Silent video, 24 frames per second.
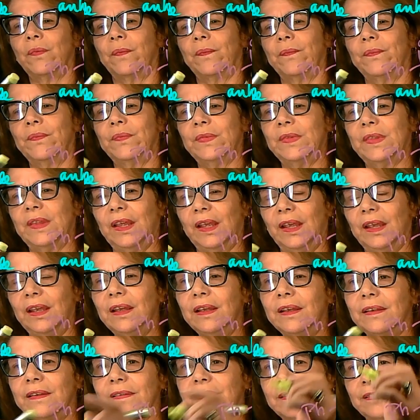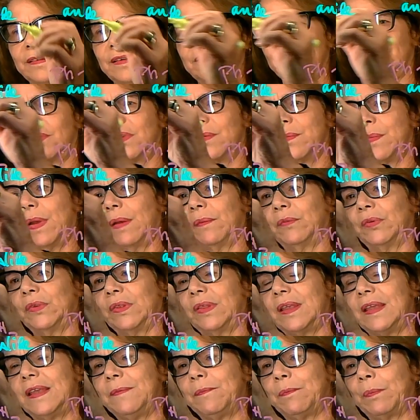this, remember the
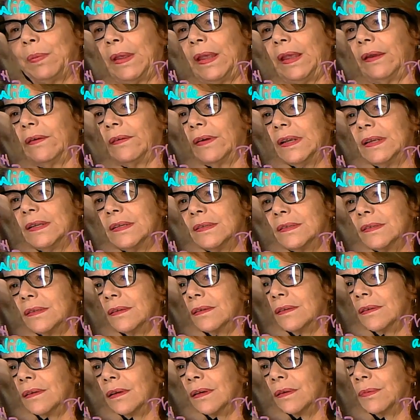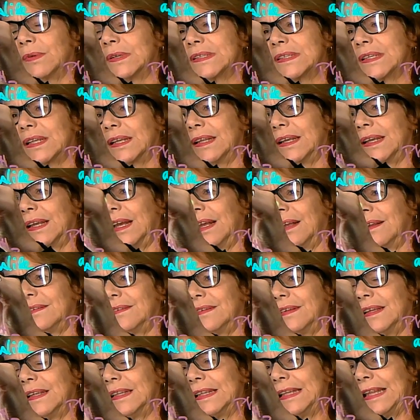parent carboxylic acid
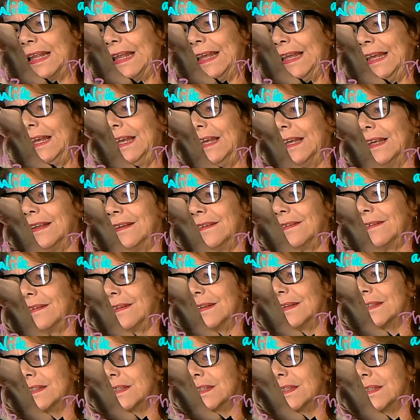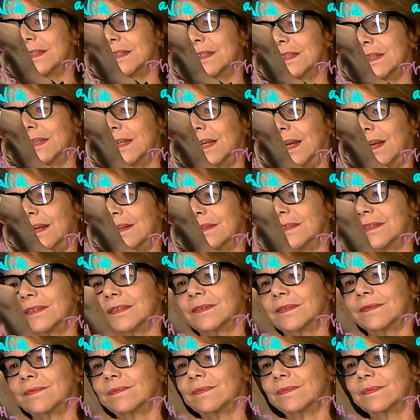is acetic acid.
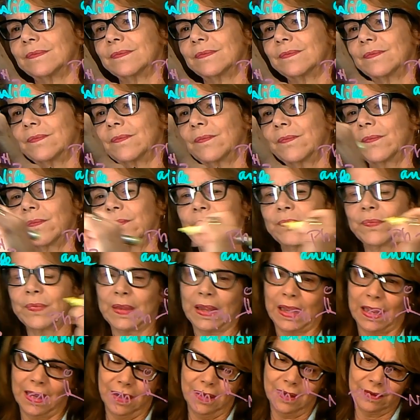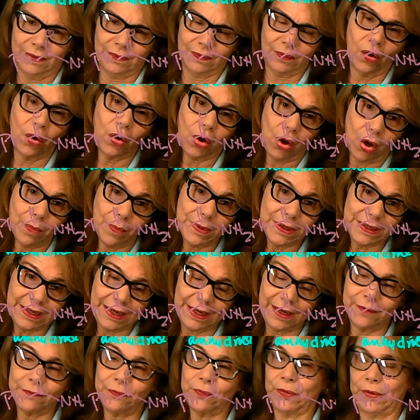So a common name
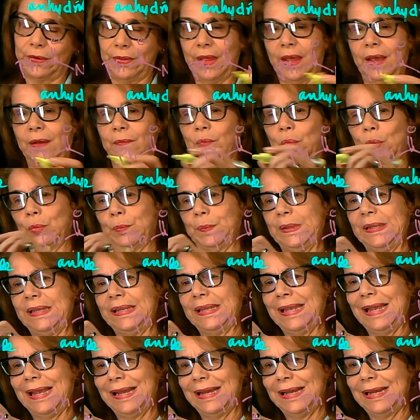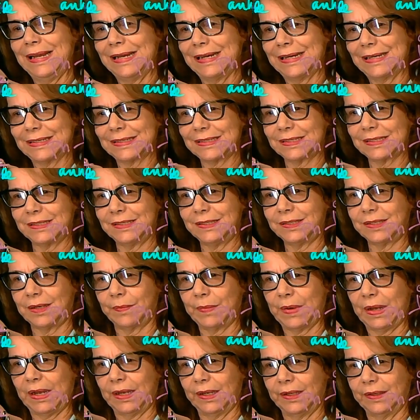for that would be
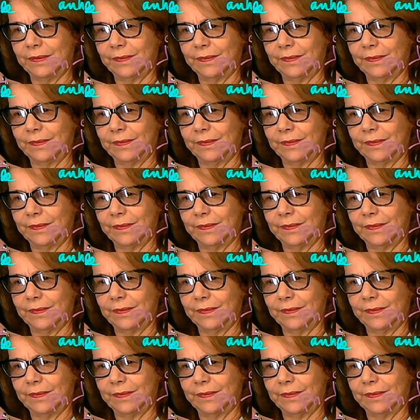acetamide.